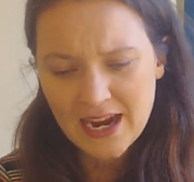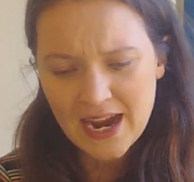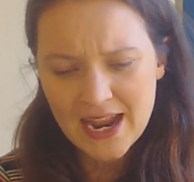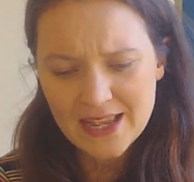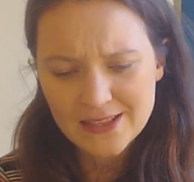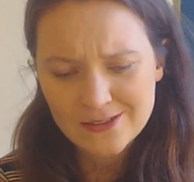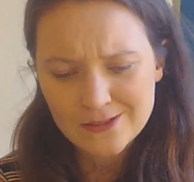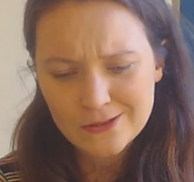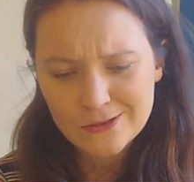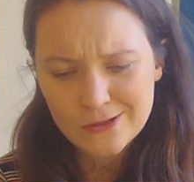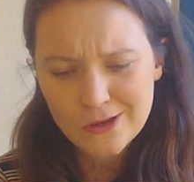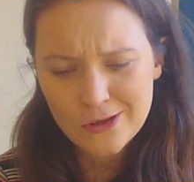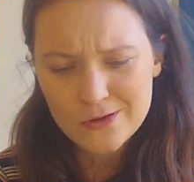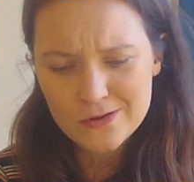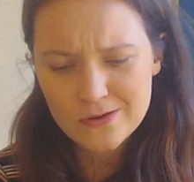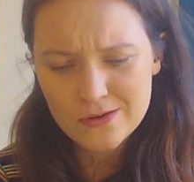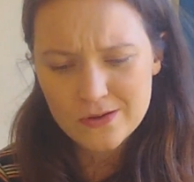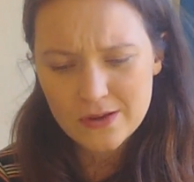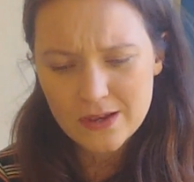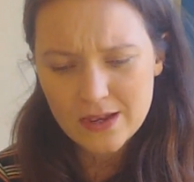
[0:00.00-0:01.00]
And so
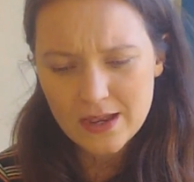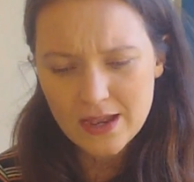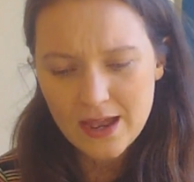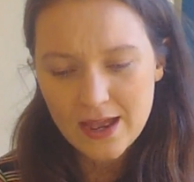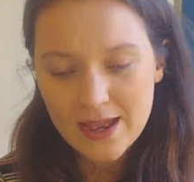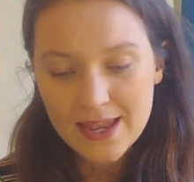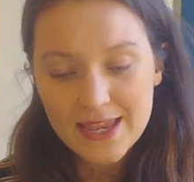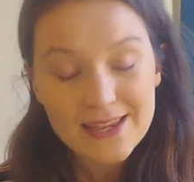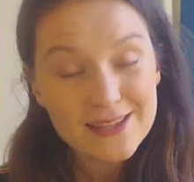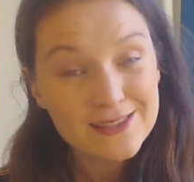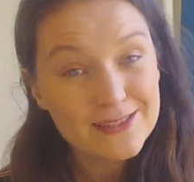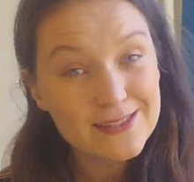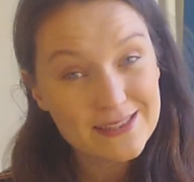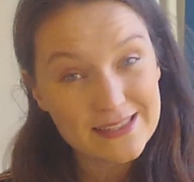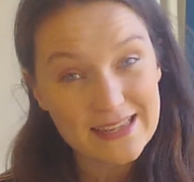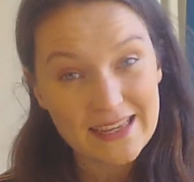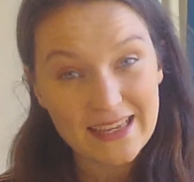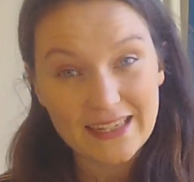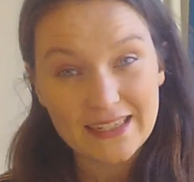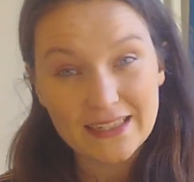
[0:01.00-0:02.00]
I can
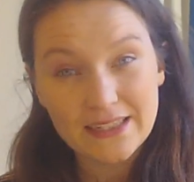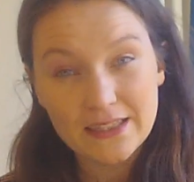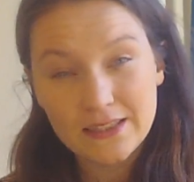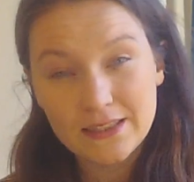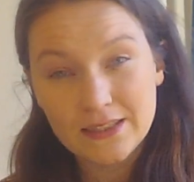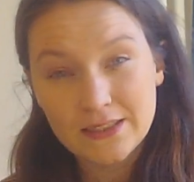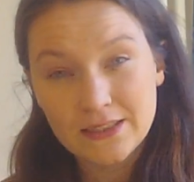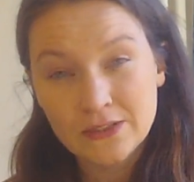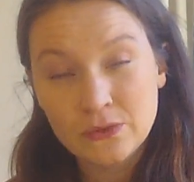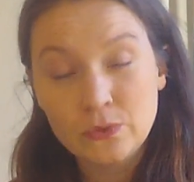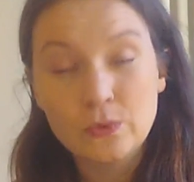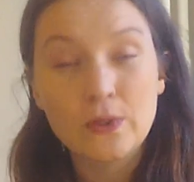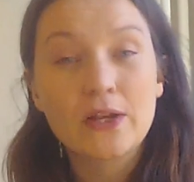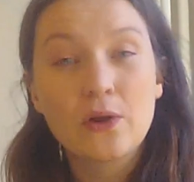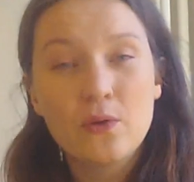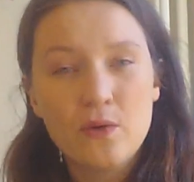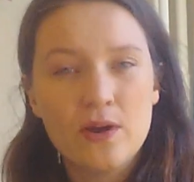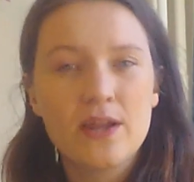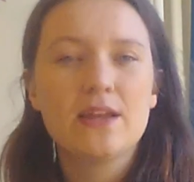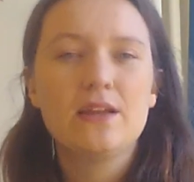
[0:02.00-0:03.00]
see why
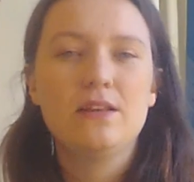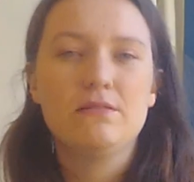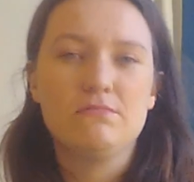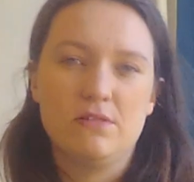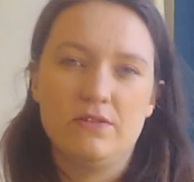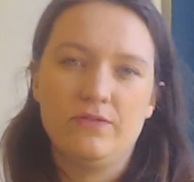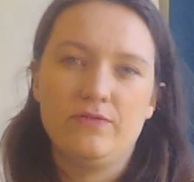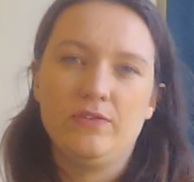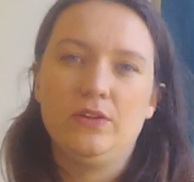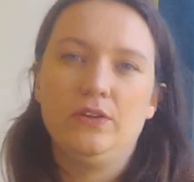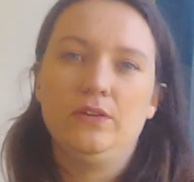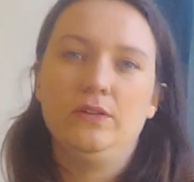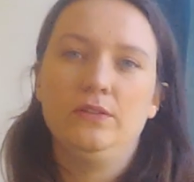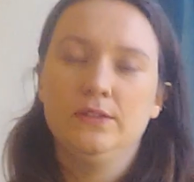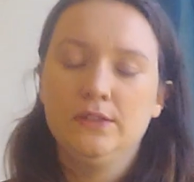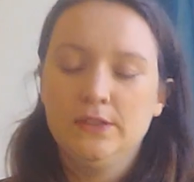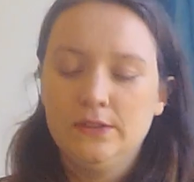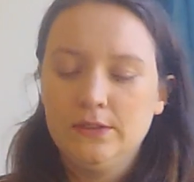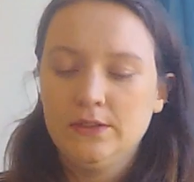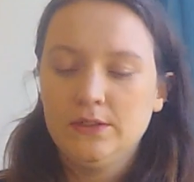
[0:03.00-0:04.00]
quite a lot of you
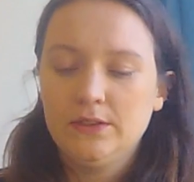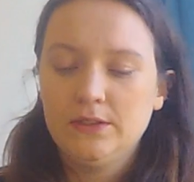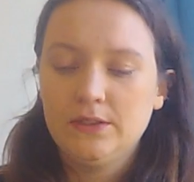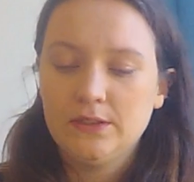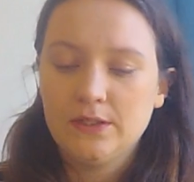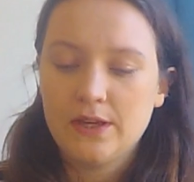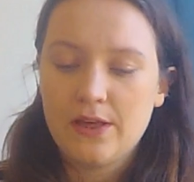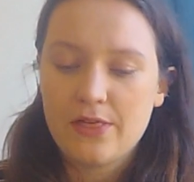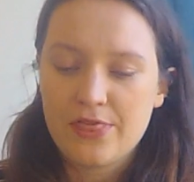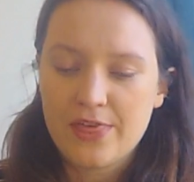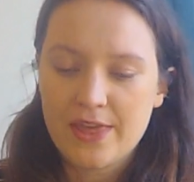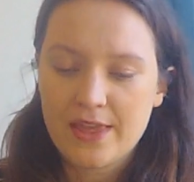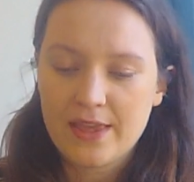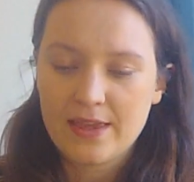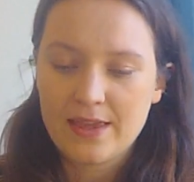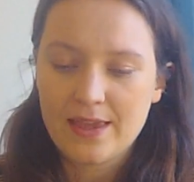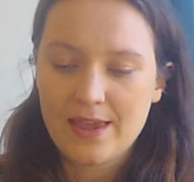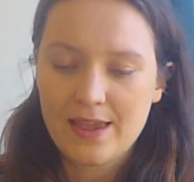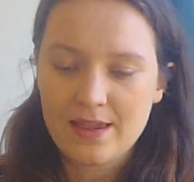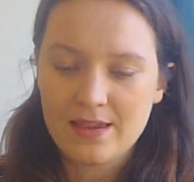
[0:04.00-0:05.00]
are
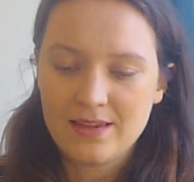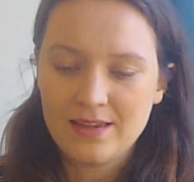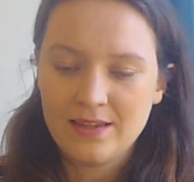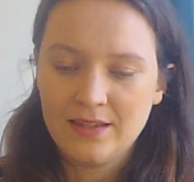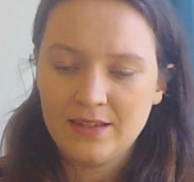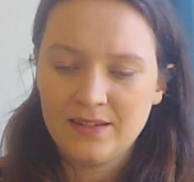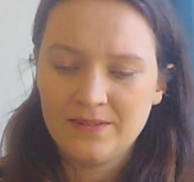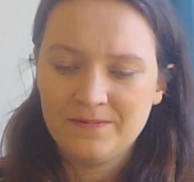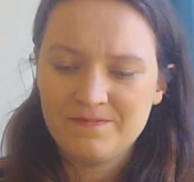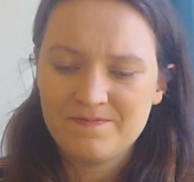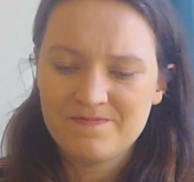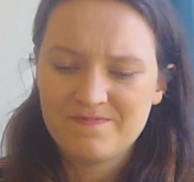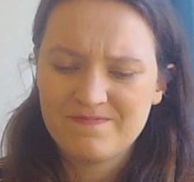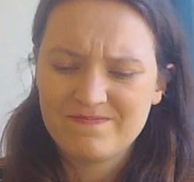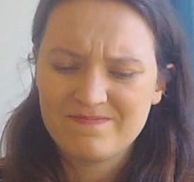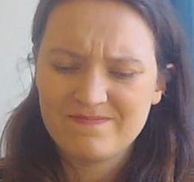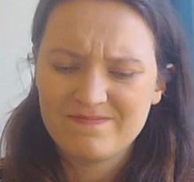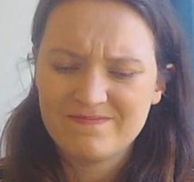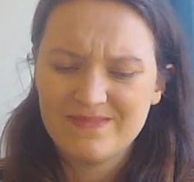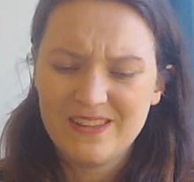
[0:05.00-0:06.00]
thinking,
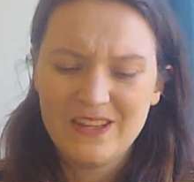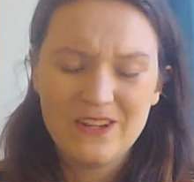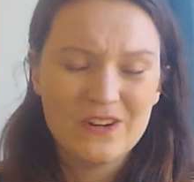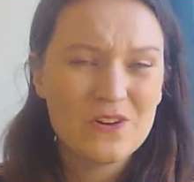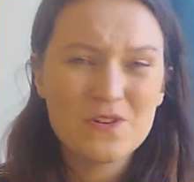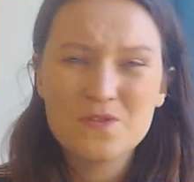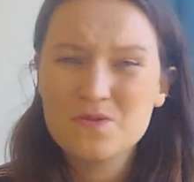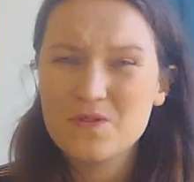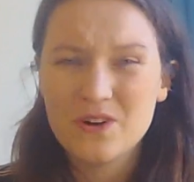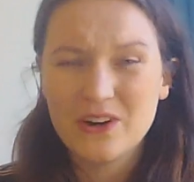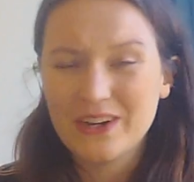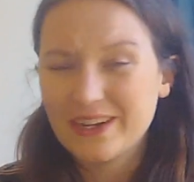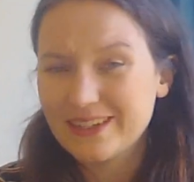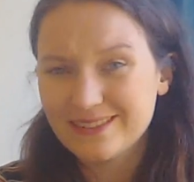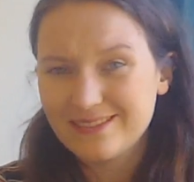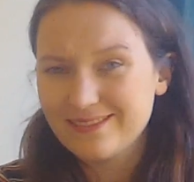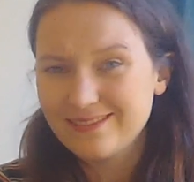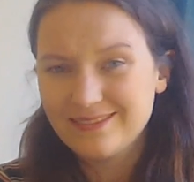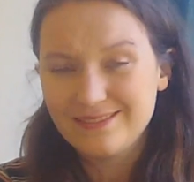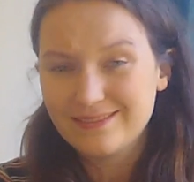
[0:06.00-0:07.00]
you know what?
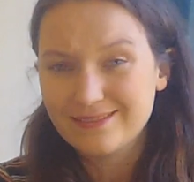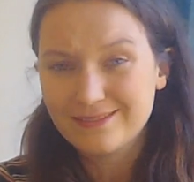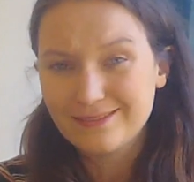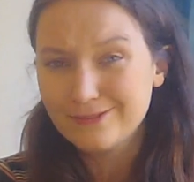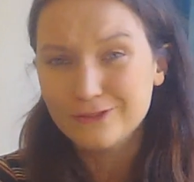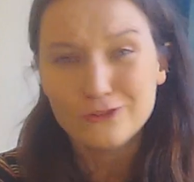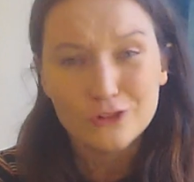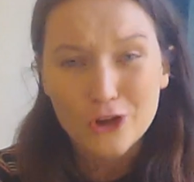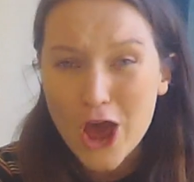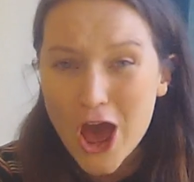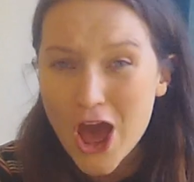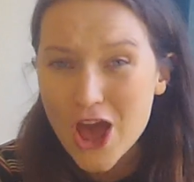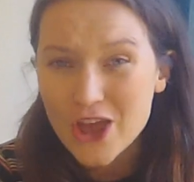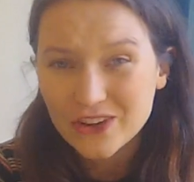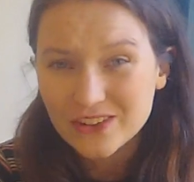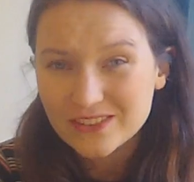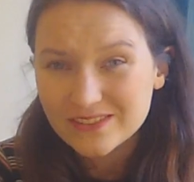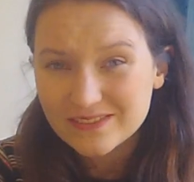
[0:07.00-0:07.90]
No.